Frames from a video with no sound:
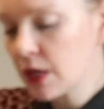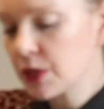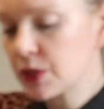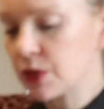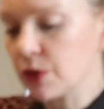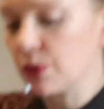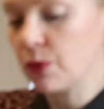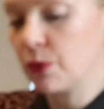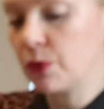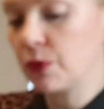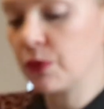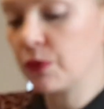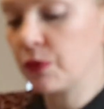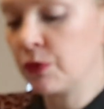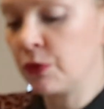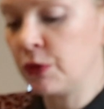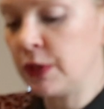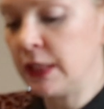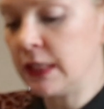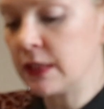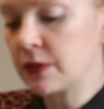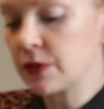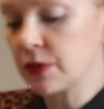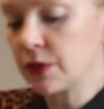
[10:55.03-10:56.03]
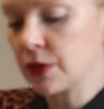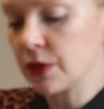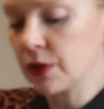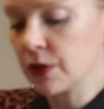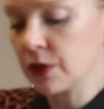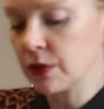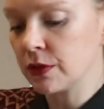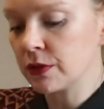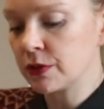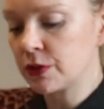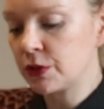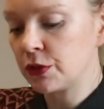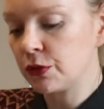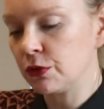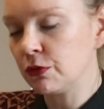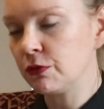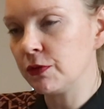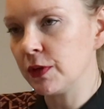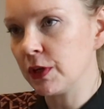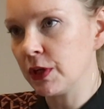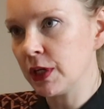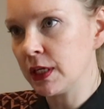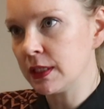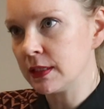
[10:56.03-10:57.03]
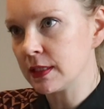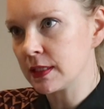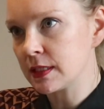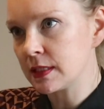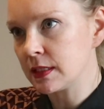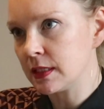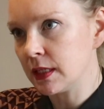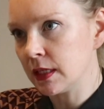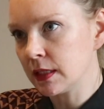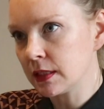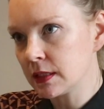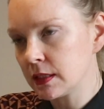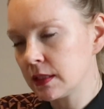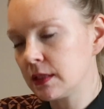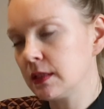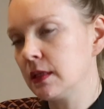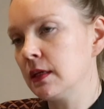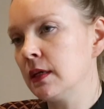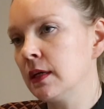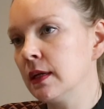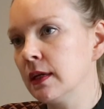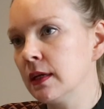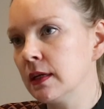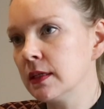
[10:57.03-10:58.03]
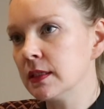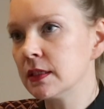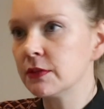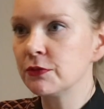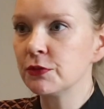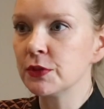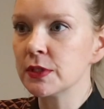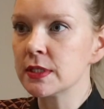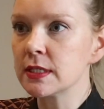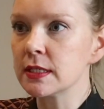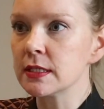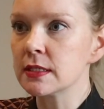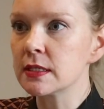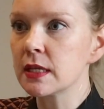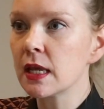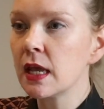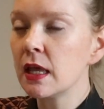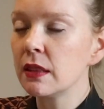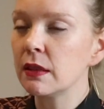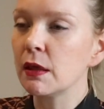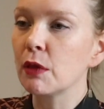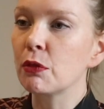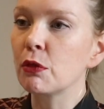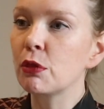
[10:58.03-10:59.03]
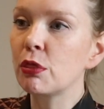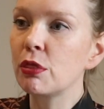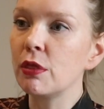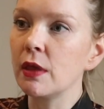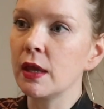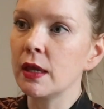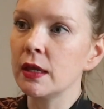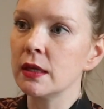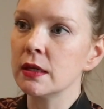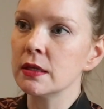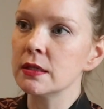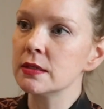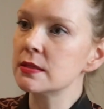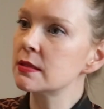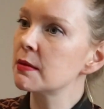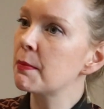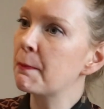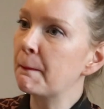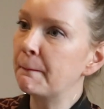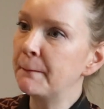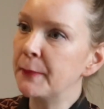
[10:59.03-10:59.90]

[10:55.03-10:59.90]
So these are two very distinct differences. The other thing is